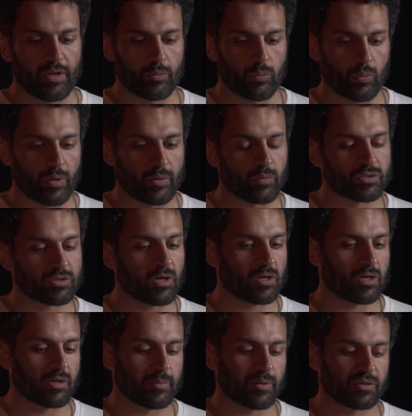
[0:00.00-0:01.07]
when we're
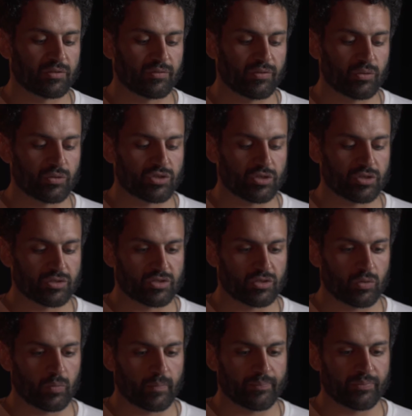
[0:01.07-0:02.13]
talking about the future,
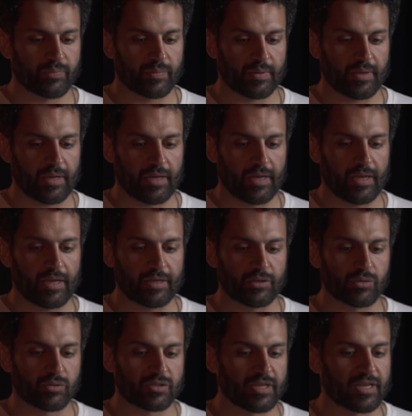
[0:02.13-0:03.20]
so
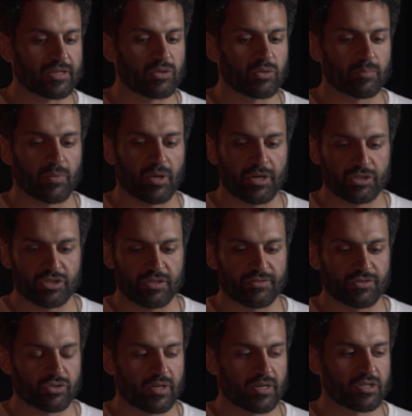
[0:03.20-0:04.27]
you're saying you admire
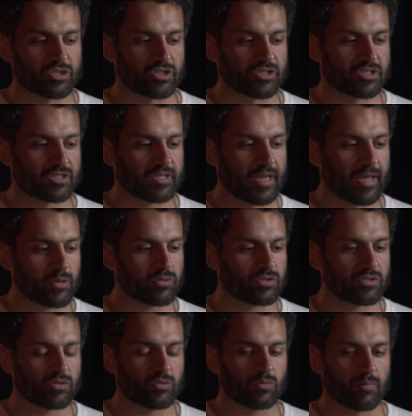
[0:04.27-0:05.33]
chief strategists, how
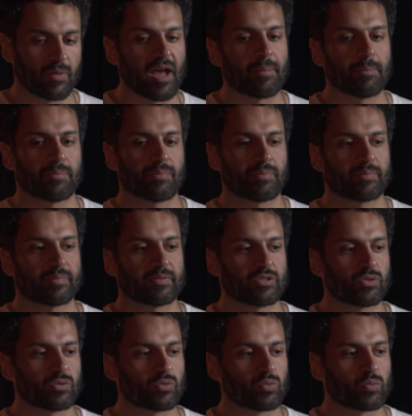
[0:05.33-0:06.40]
do you map,
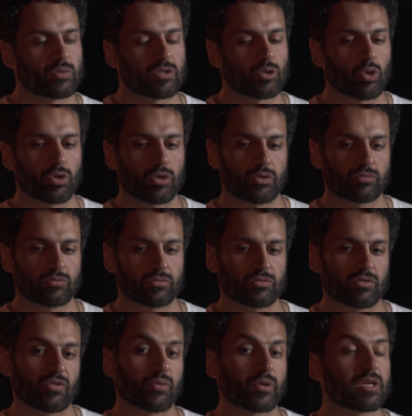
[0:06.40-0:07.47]
do you look
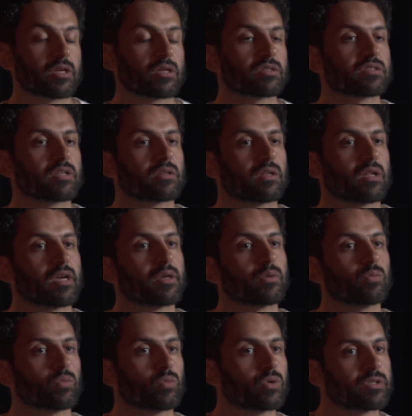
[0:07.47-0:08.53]
3 years down the
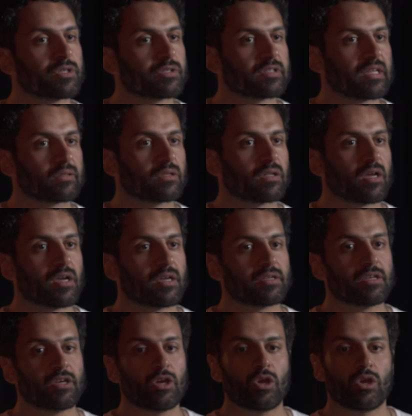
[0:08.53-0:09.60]
line, 1 year down the line,
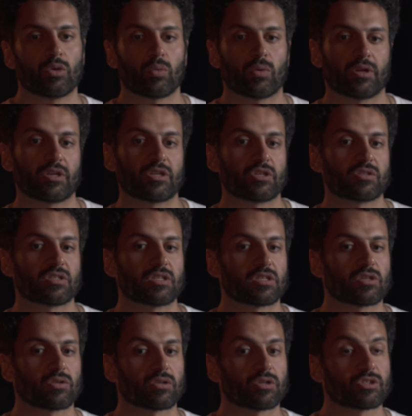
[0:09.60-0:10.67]
mm-hmm. where do you see
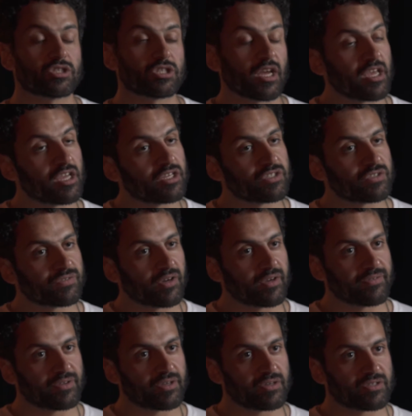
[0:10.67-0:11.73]
Color Change
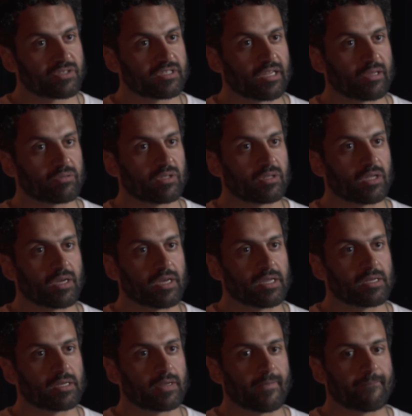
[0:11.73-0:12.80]
5 years down the
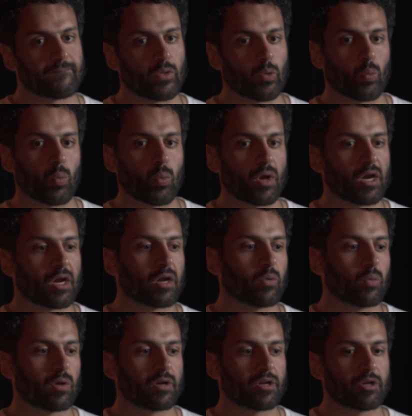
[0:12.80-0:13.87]
line?
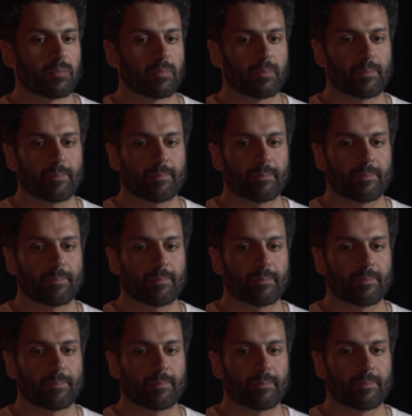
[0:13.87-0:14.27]
What are your